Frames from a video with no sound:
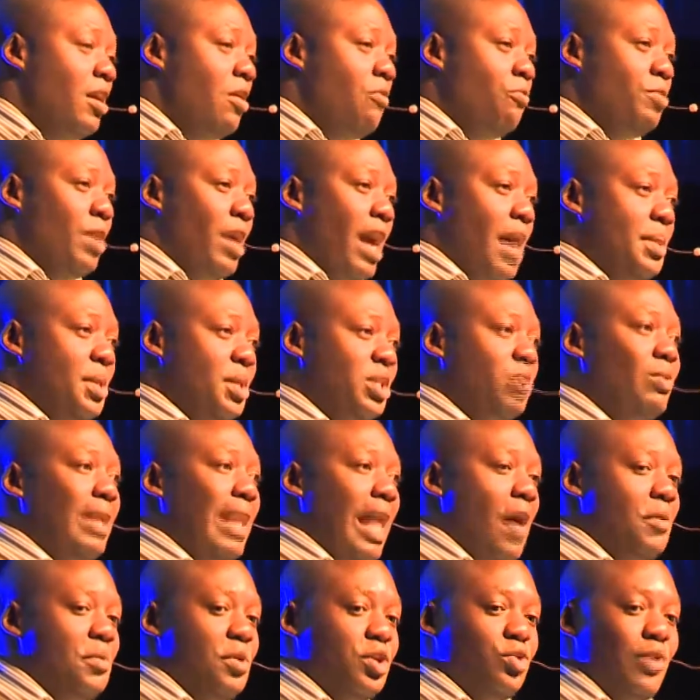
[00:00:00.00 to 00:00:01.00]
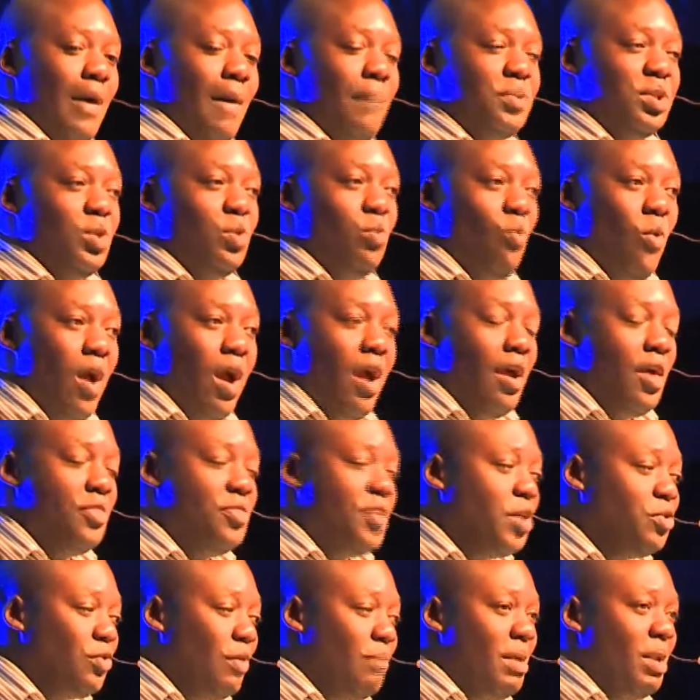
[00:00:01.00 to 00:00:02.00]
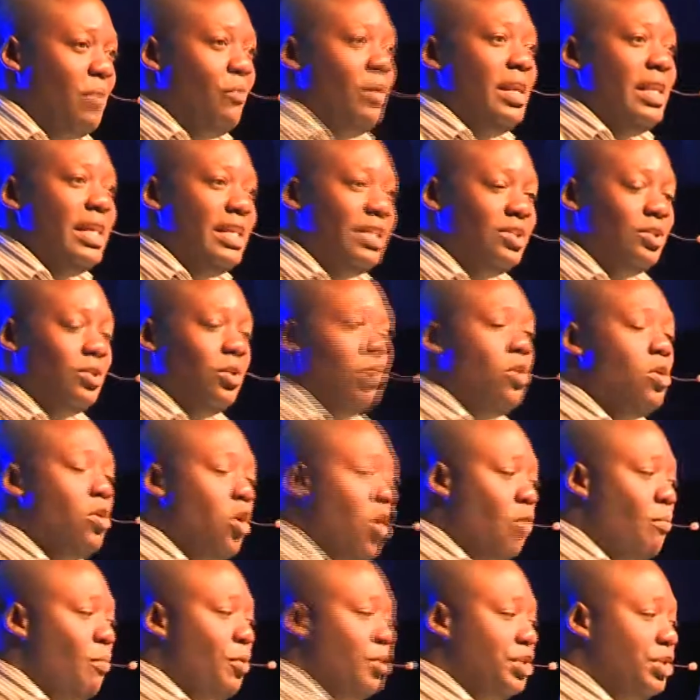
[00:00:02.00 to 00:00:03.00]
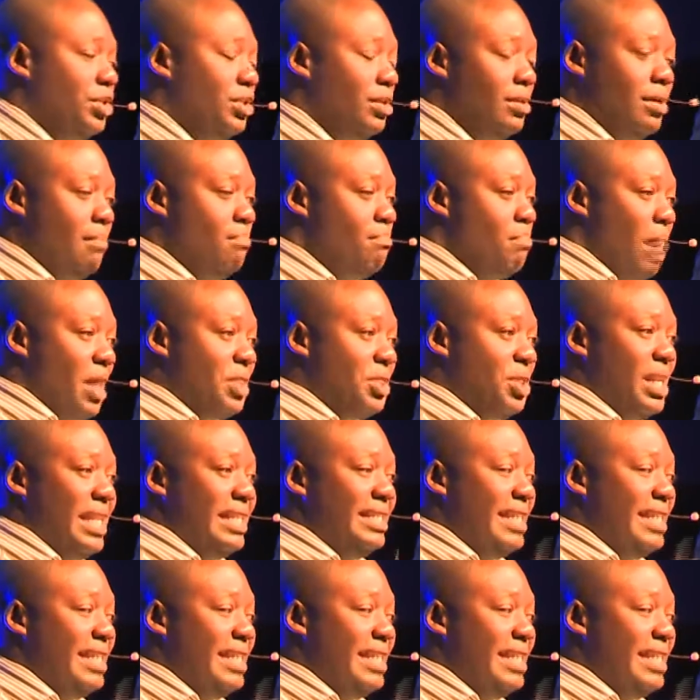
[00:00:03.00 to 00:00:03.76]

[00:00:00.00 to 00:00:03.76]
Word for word: we had this cloud disruption where things were being released almost monthly,